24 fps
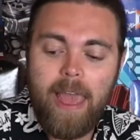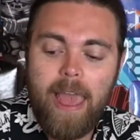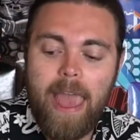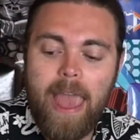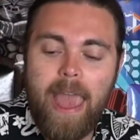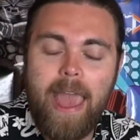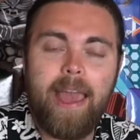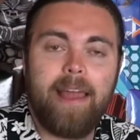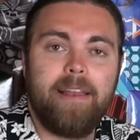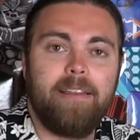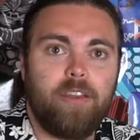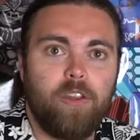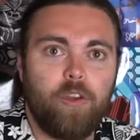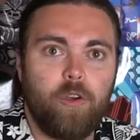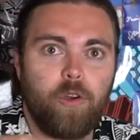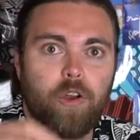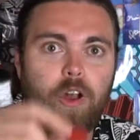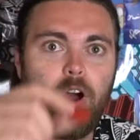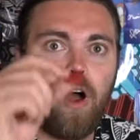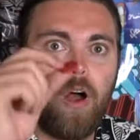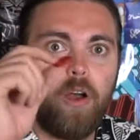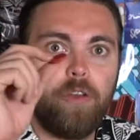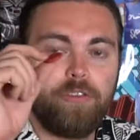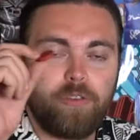and you're going
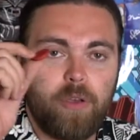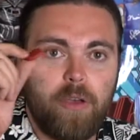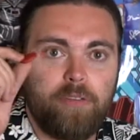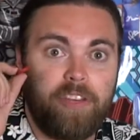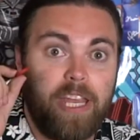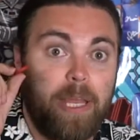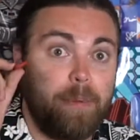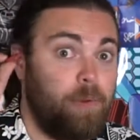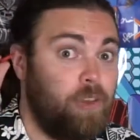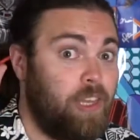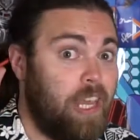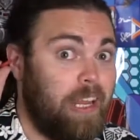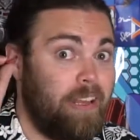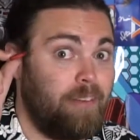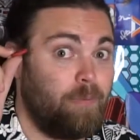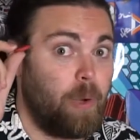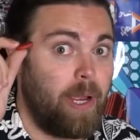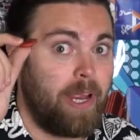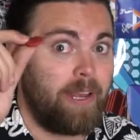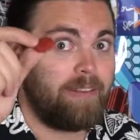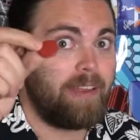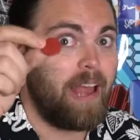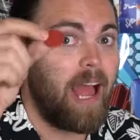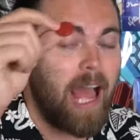to also, every time you take
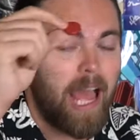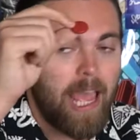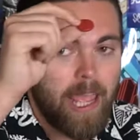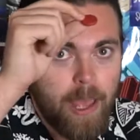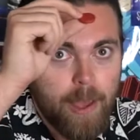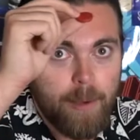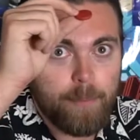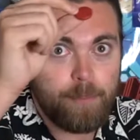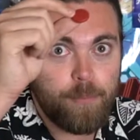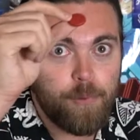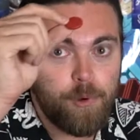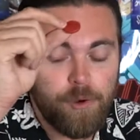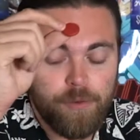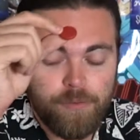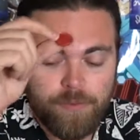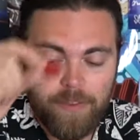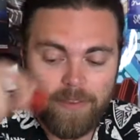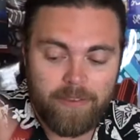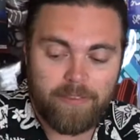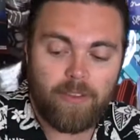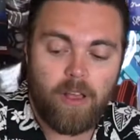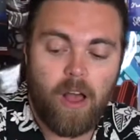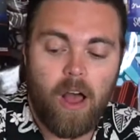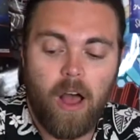away a die, move
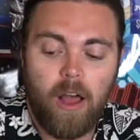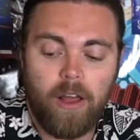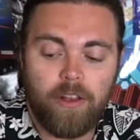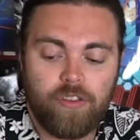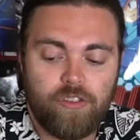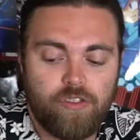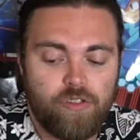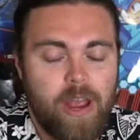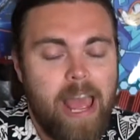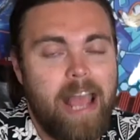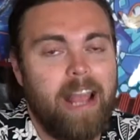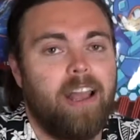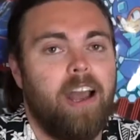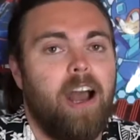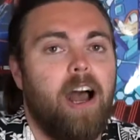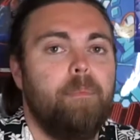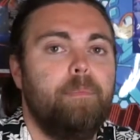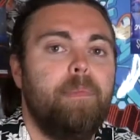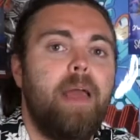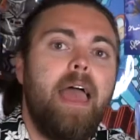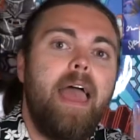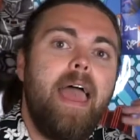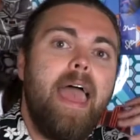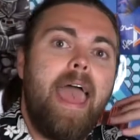this haunt track up,